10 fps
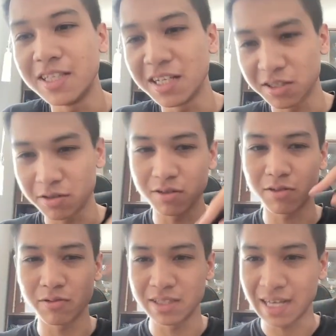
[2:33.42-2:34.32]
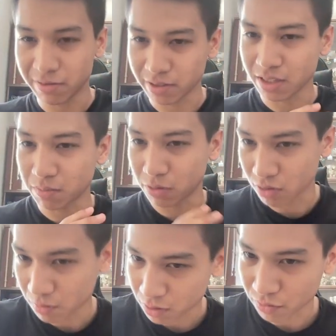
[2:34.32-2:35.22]
doesn't redirects me to
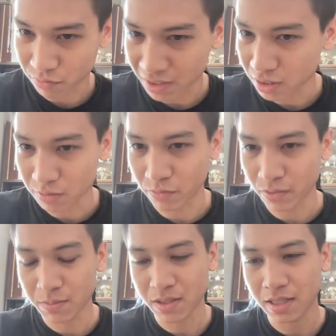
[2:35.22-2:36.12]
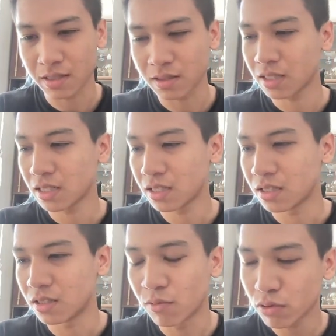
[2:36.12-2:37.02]
some kind of random website.
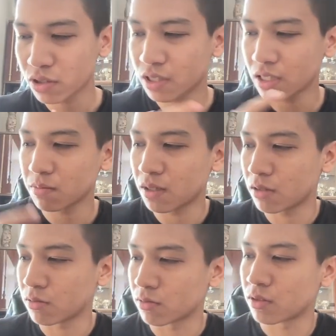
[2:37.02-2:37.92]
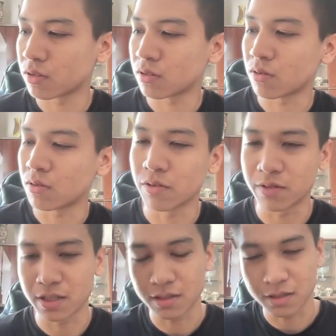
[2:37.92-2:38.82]
The worst thing about all of
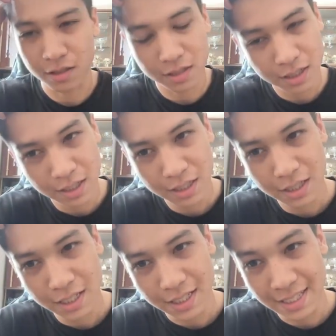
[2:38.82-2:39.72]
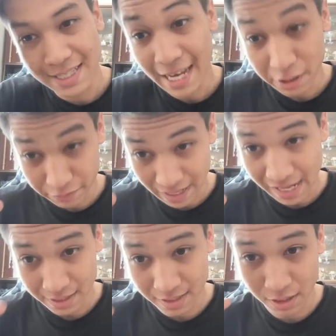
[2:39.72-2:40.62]
that is the kind of
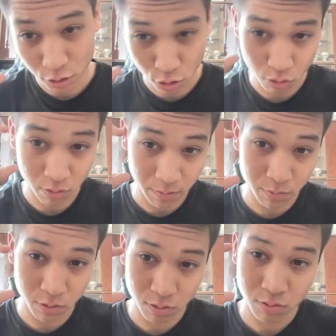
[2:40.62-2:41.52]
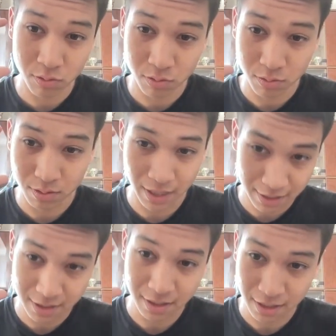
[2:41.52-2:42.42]
ads they show up to you.
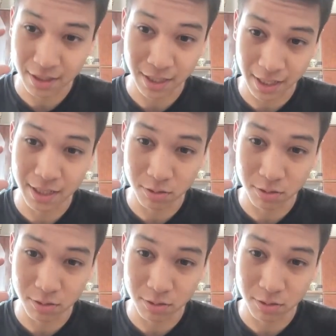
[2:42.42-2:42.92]
That's the thing I hate,